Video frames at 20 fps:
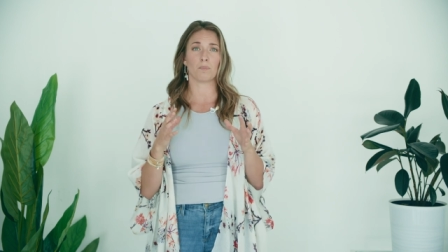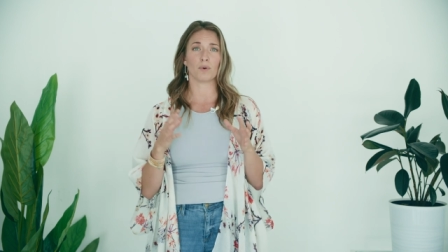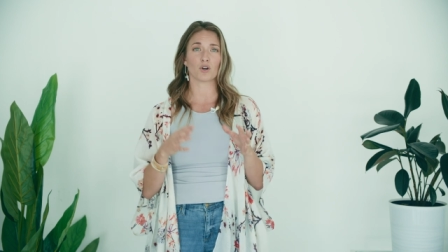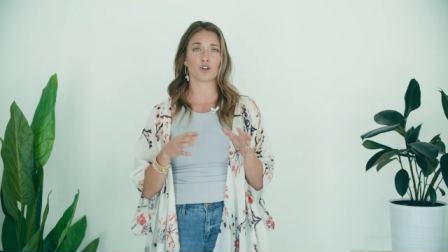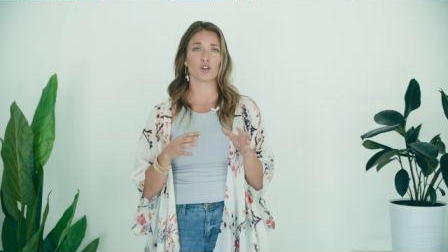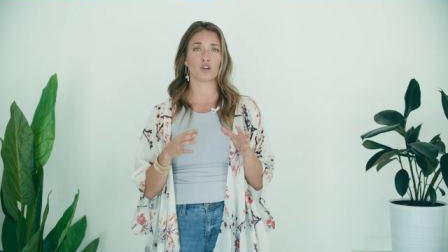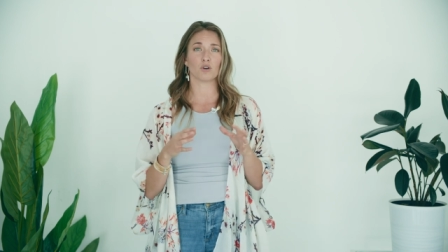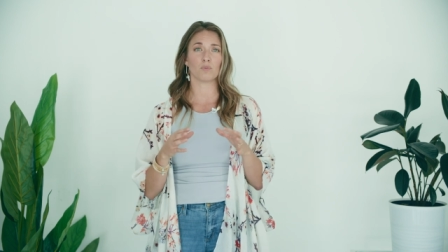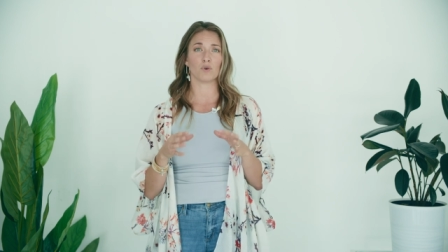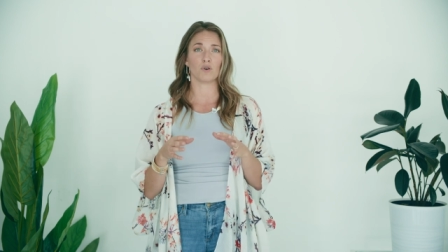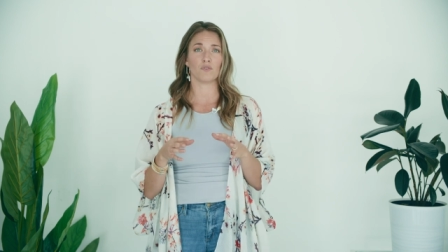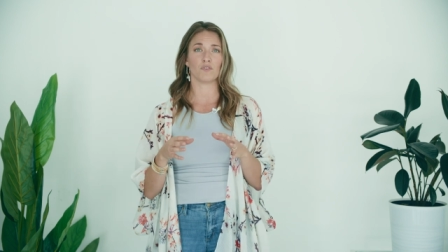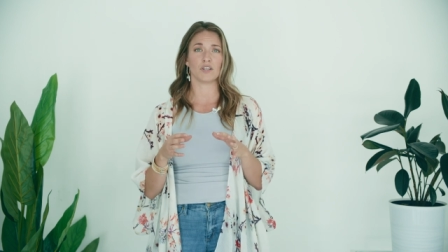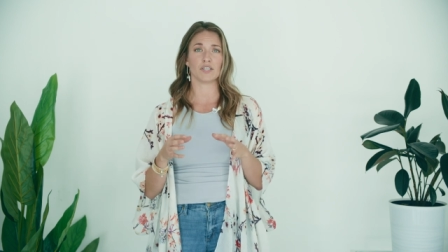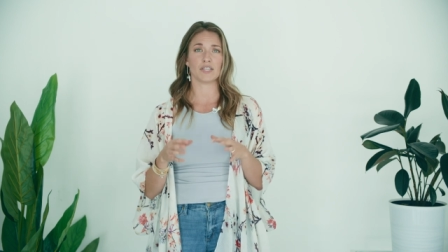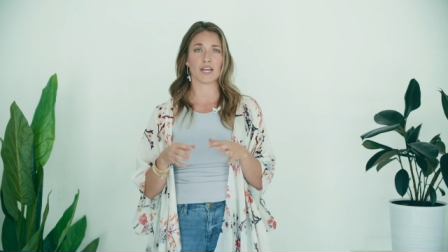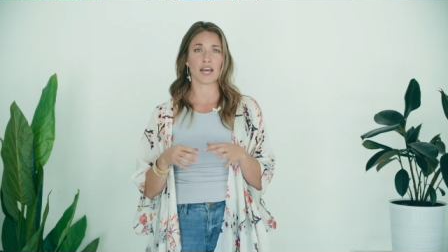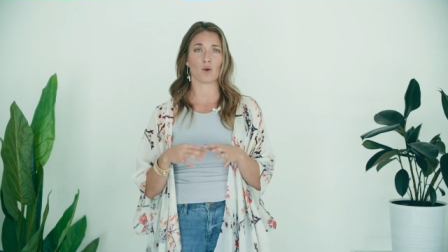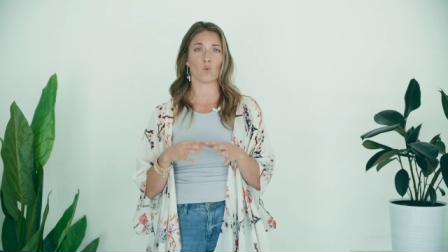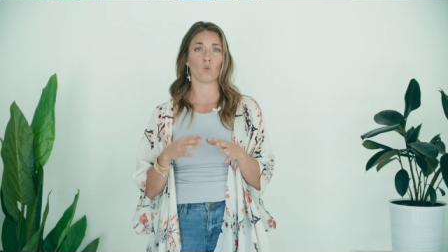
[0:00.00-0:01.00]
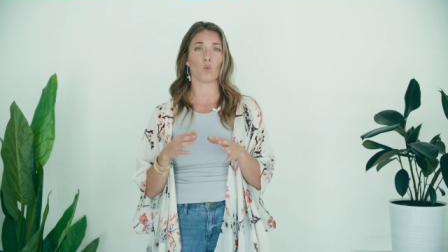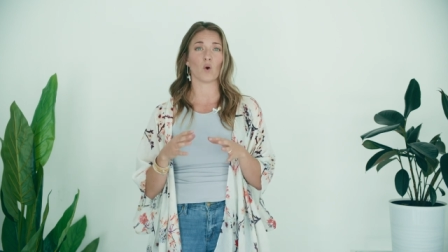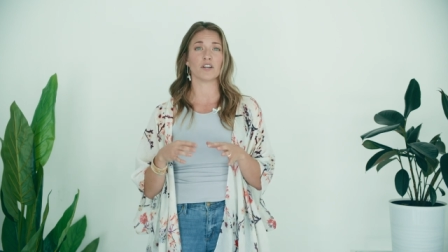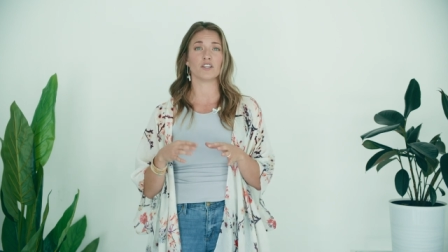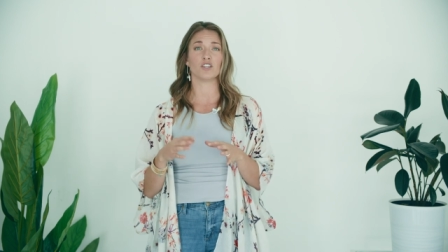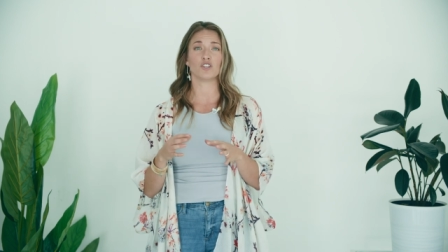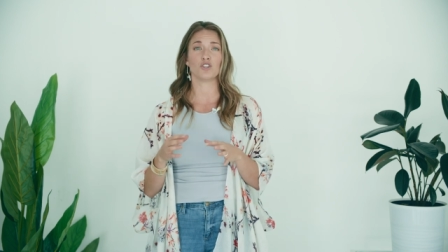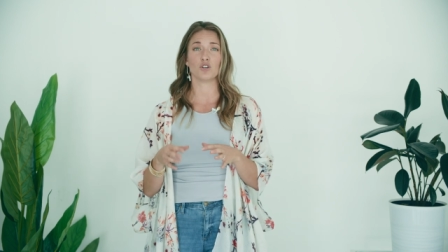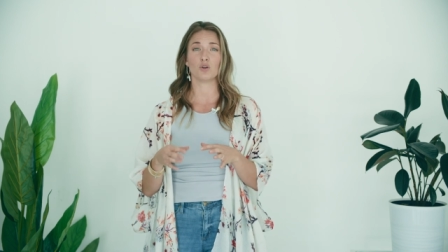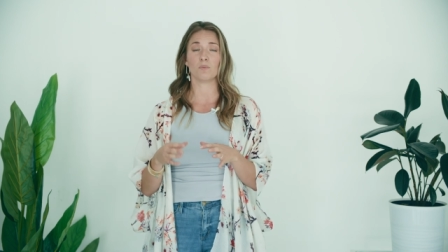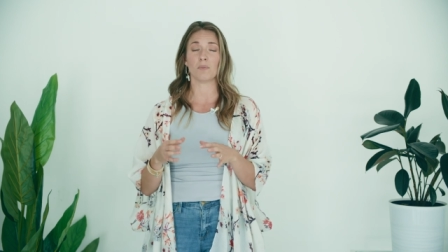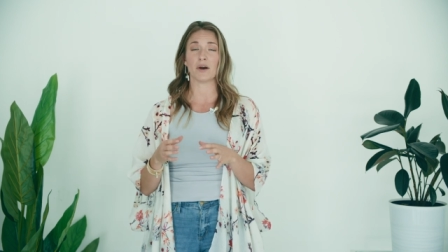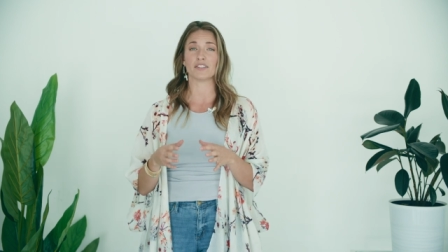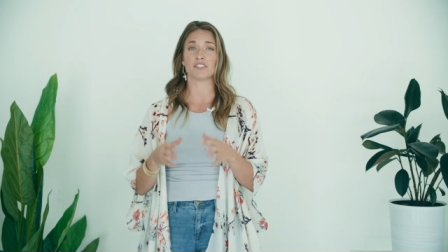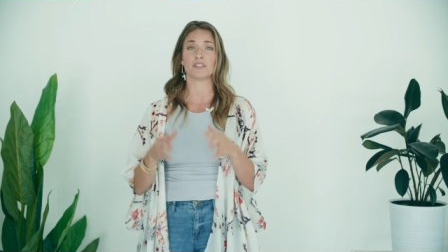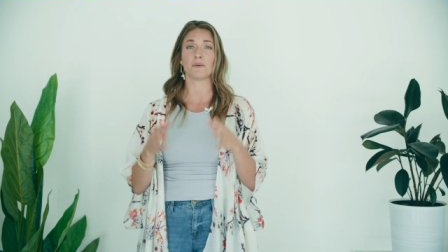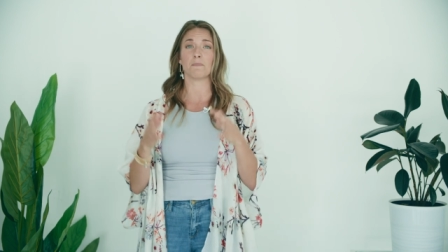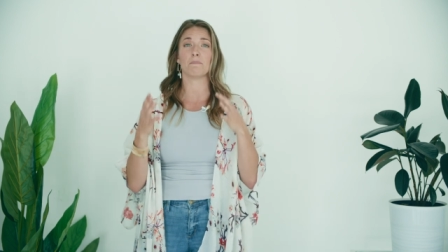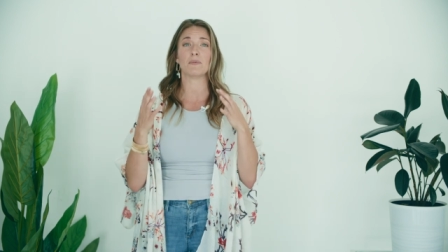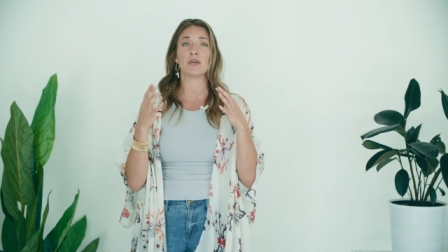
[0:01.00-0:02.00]
book your move-in date one to two
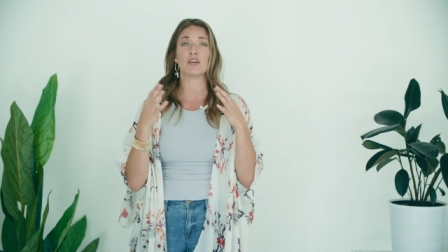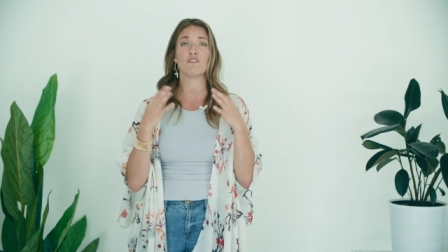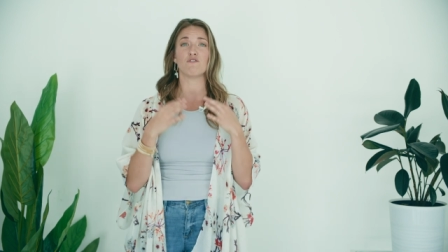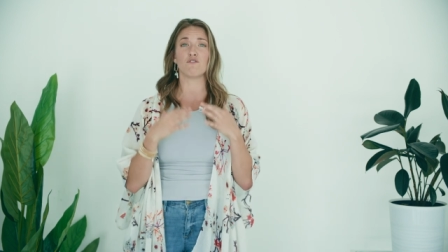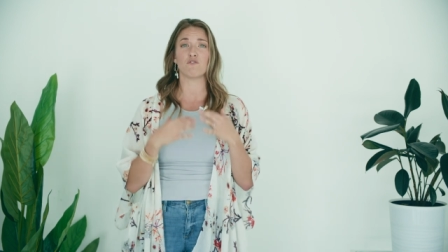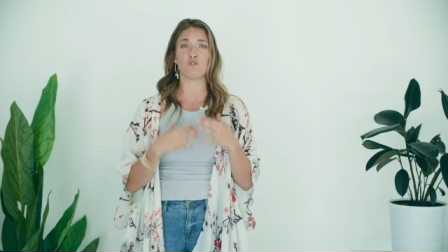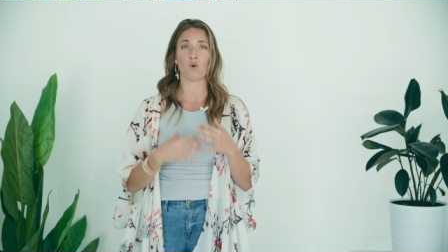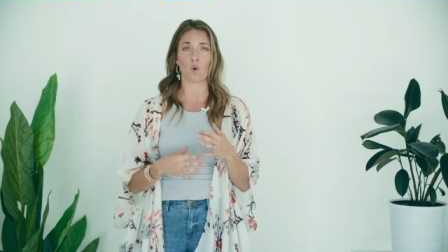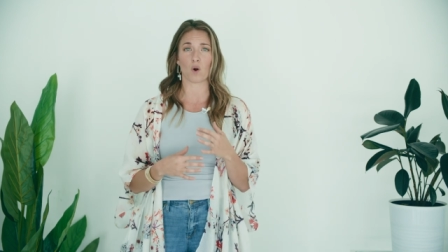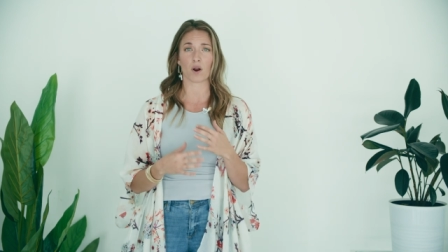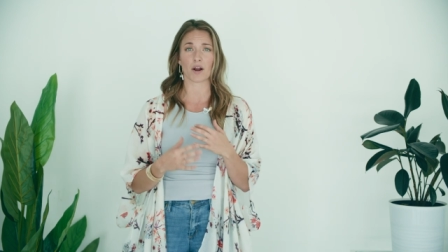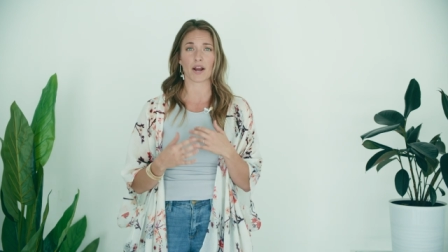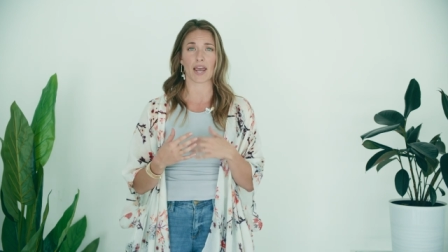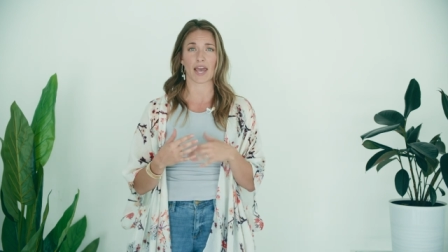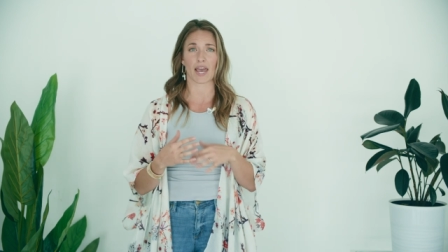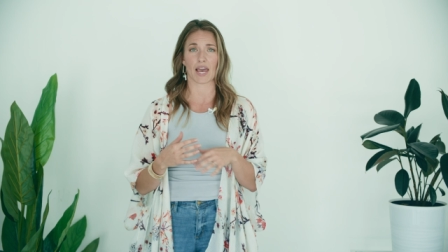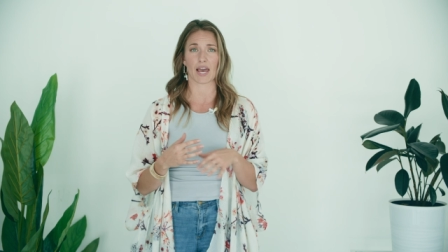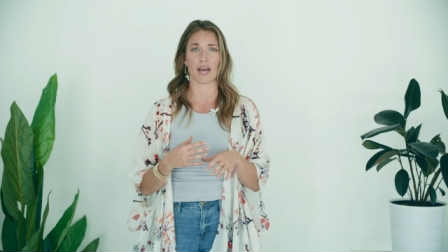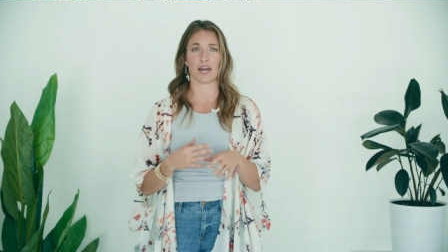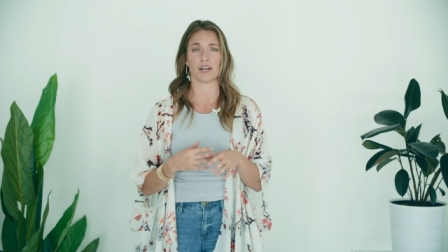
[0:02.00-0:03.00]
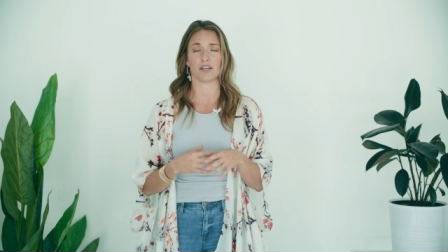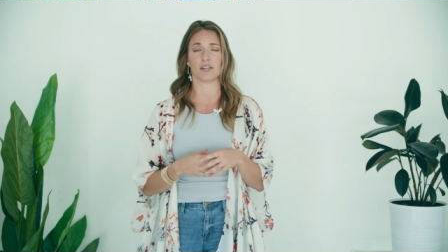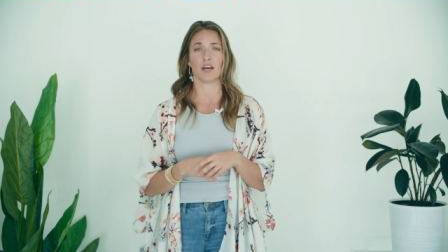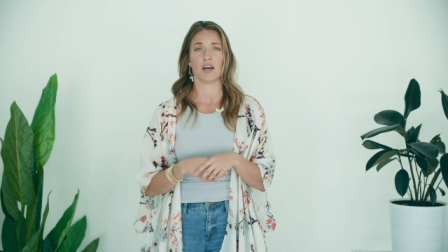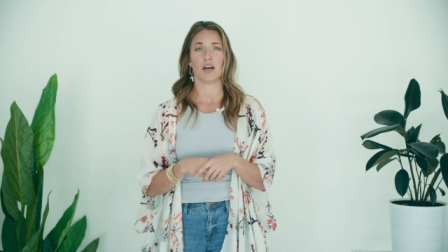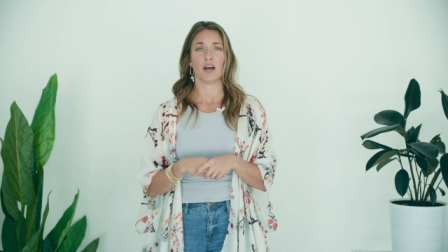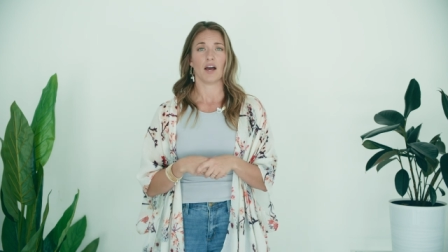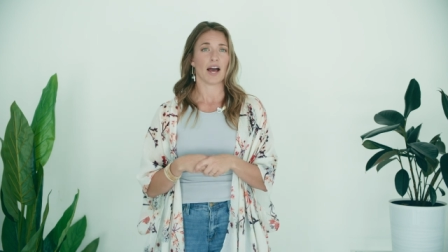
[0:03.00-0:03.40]
months beforehand,